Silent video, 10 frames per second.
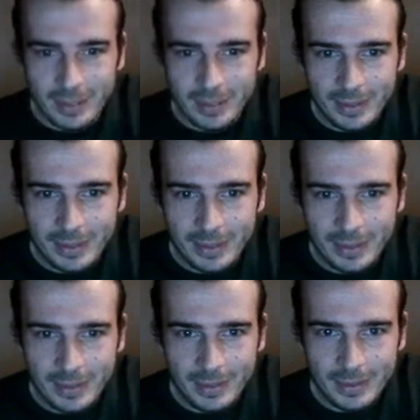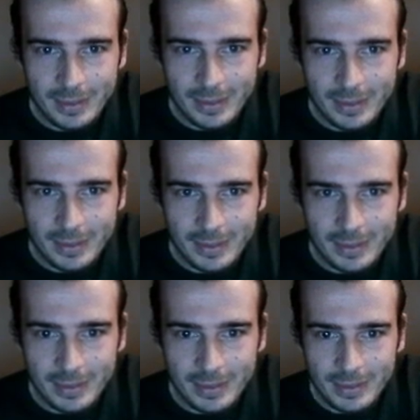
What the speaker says: [no speech]